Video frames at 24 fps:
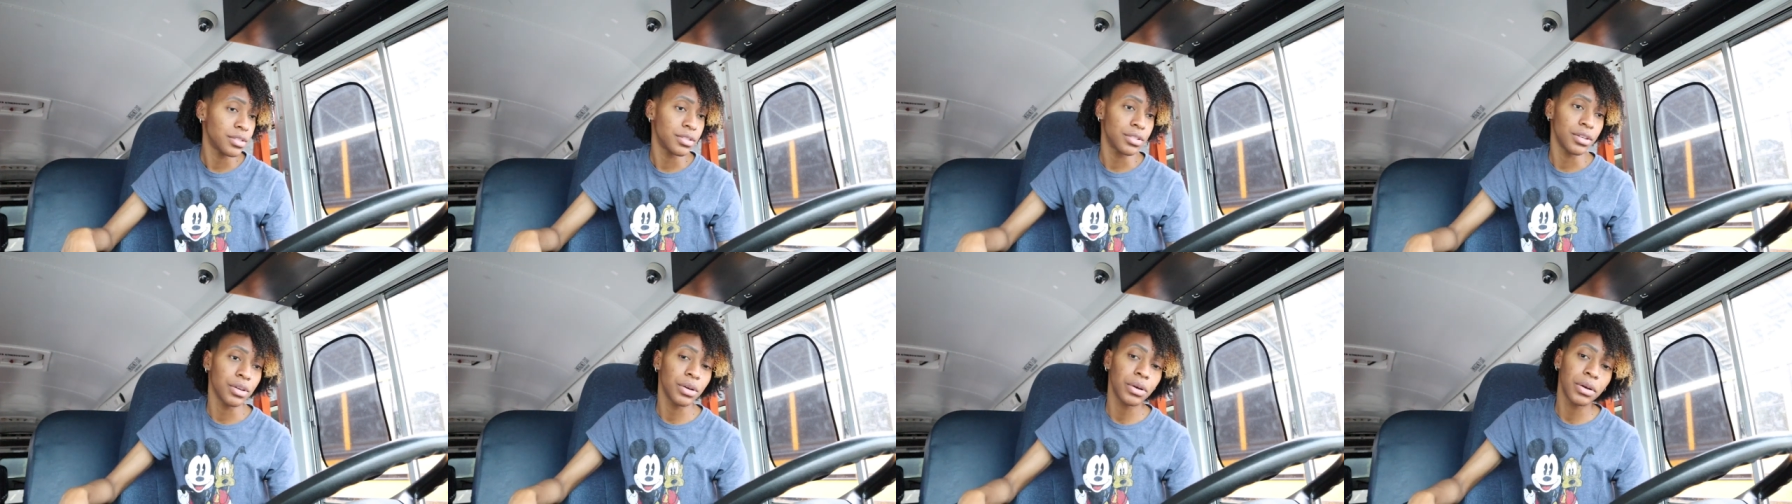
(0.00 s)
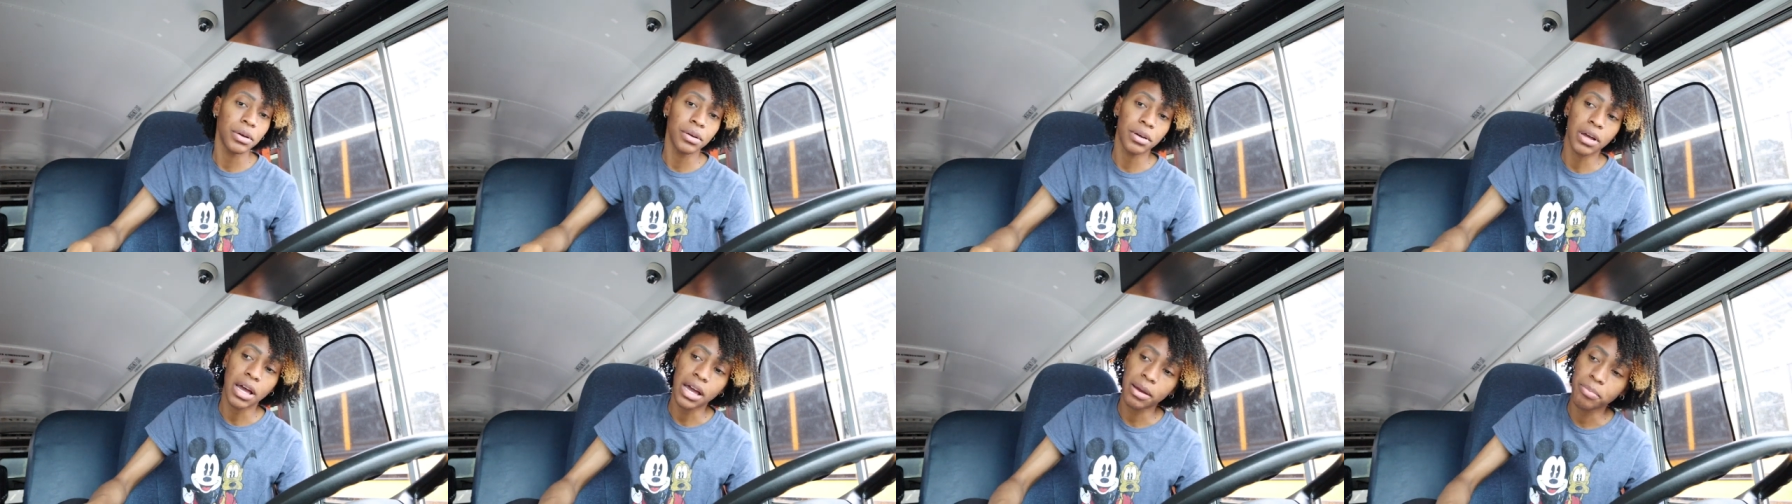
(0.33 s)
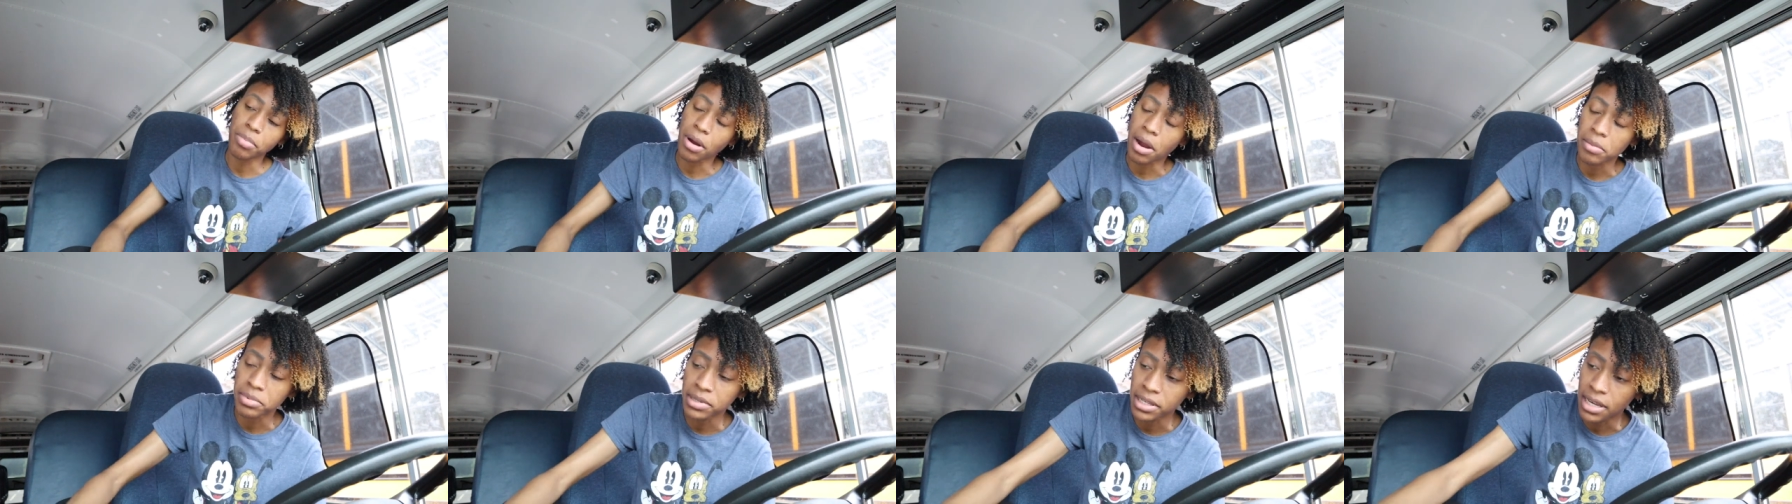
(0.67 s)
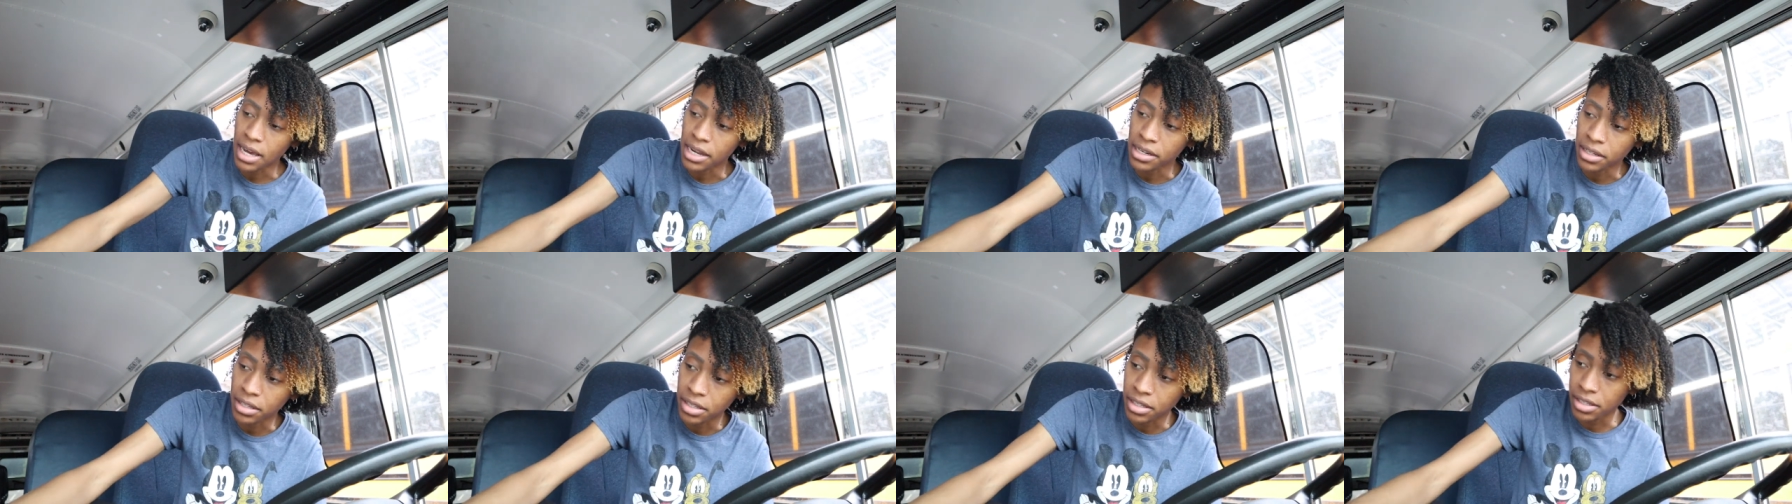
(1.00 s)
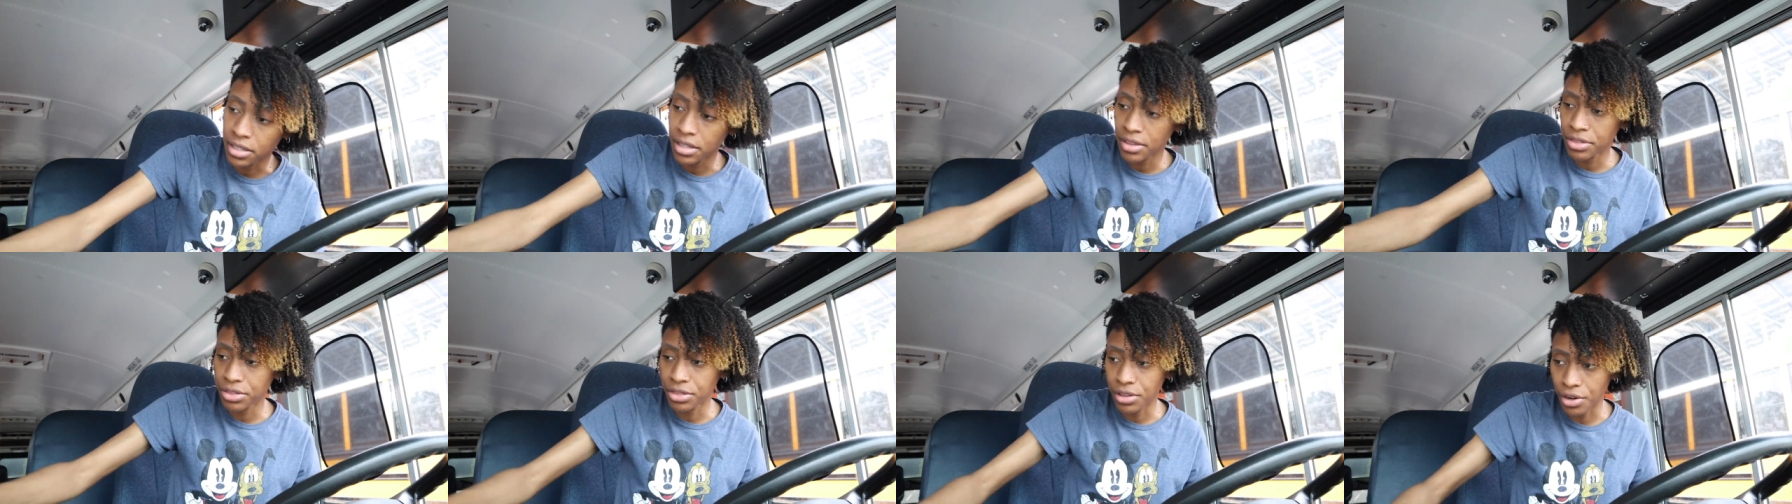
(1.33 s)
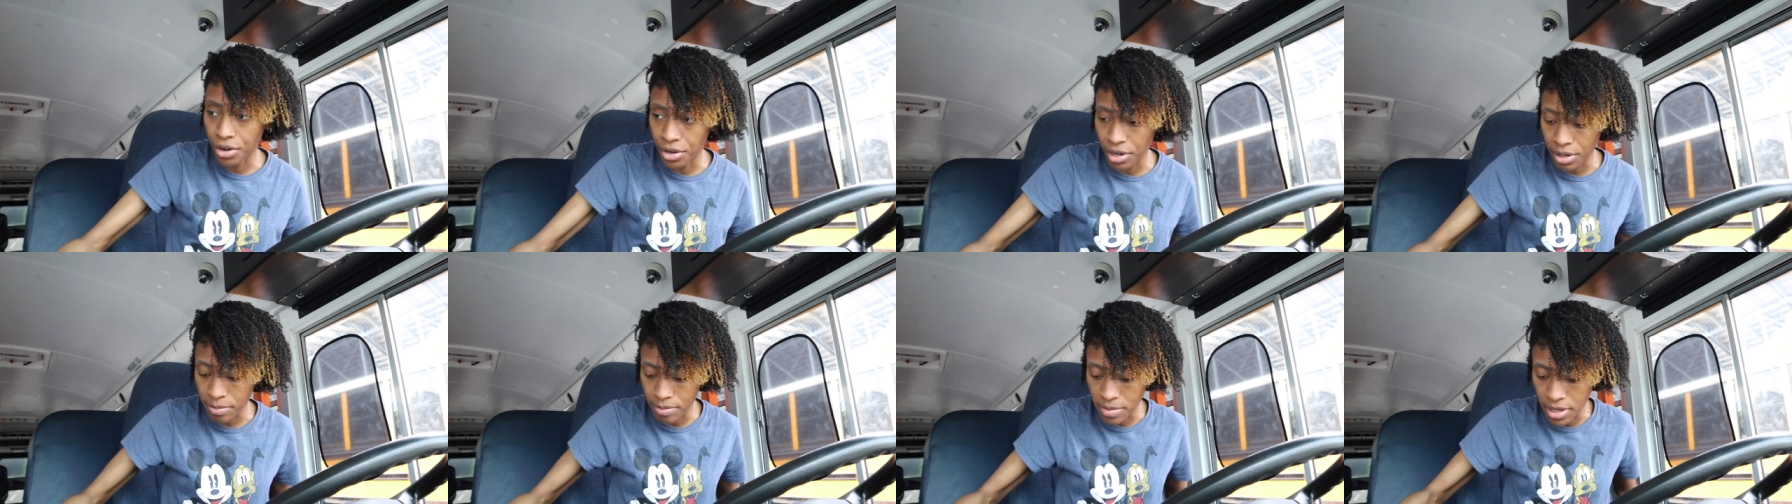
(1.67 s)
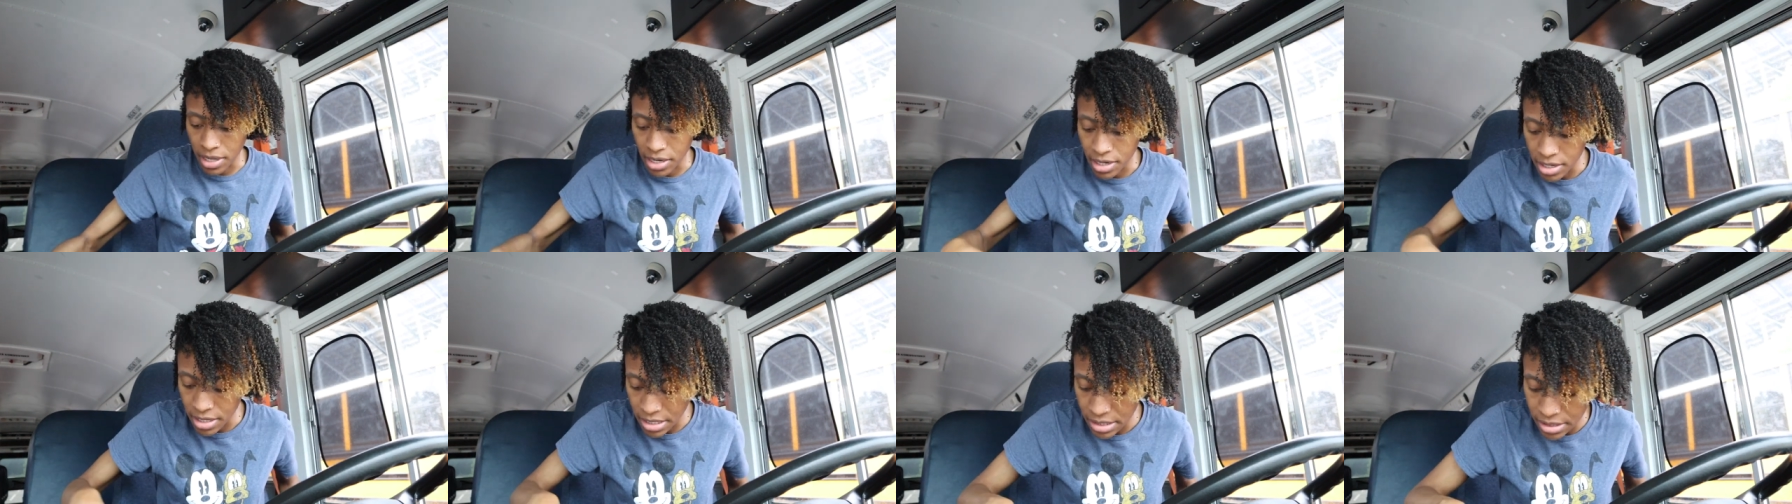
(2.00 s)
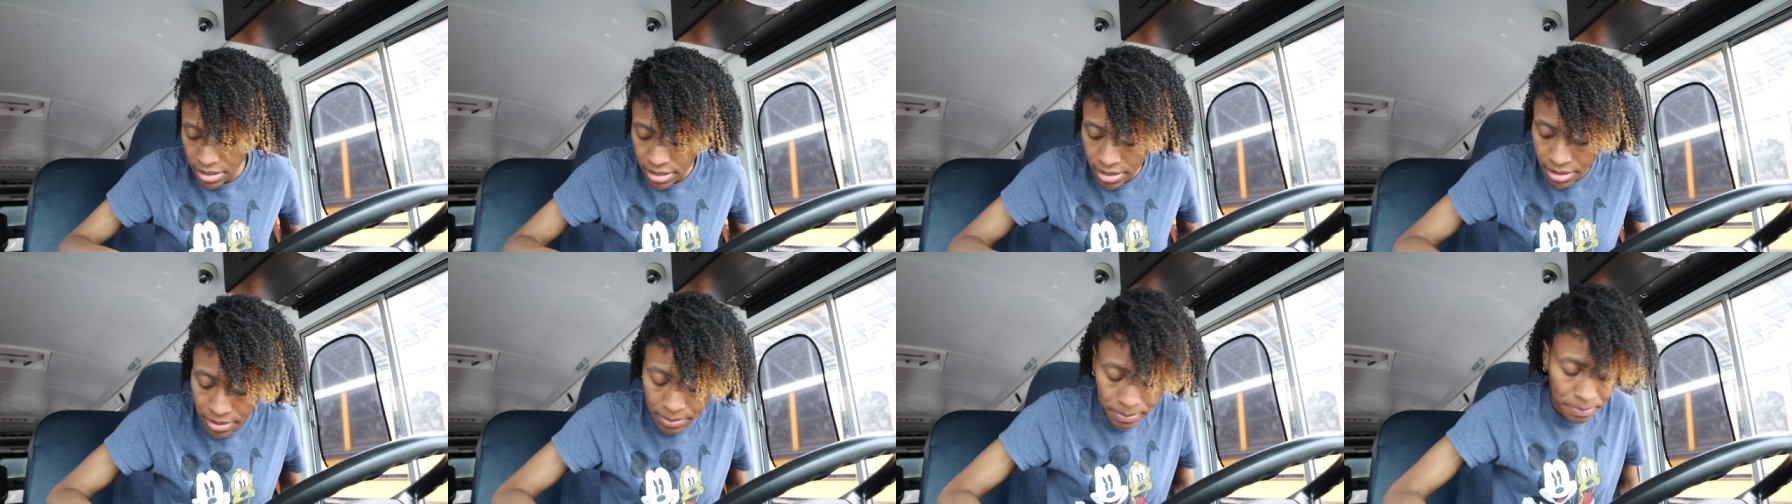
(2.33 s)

so I probably got a good 30 minutes.